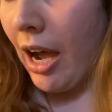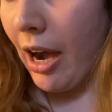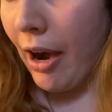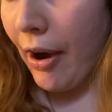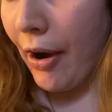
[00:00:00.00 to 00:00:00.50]

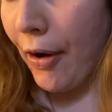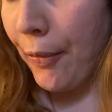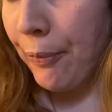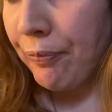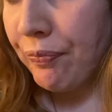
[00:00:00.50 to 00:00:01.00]

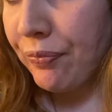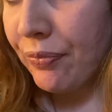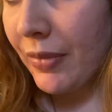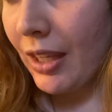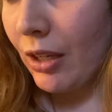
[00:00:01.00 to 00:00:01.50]
um,
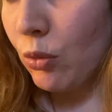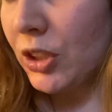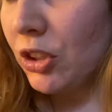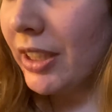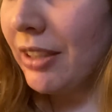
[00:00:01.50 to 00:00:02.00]

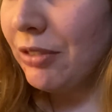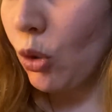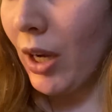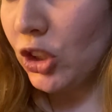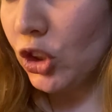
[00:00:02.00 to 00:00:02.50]
which leaves
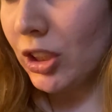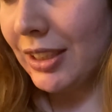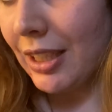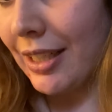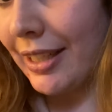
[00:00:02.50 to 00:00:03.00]

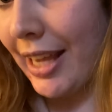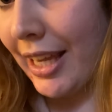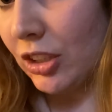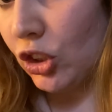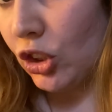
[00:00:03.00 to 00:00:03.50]
questions
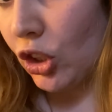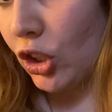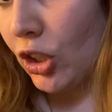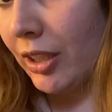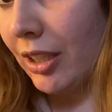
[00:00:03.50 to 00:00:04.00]

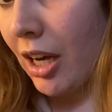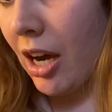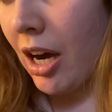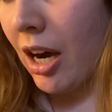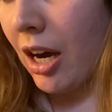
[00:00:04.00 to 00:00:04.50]
unanswered
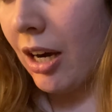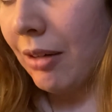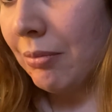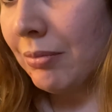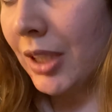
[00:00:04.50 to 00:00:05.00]

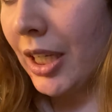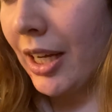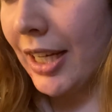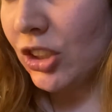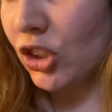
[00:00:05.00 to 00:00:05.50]
um,
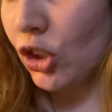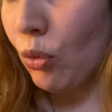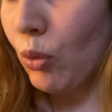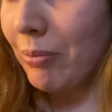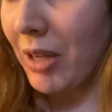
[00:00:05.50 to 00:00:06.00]
as to
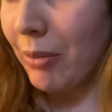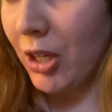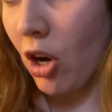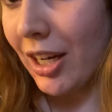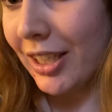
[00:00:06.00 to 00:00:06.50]
what may be
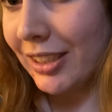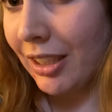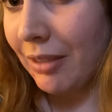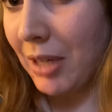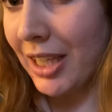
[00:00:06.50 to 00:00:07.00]

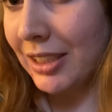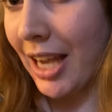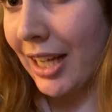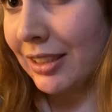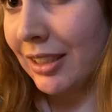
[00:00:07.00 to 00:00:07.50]
causing my
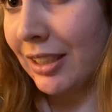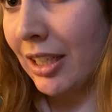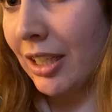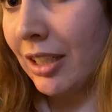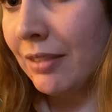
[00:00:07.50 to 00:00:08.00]

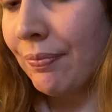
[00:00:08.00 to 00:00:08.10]
ataxia,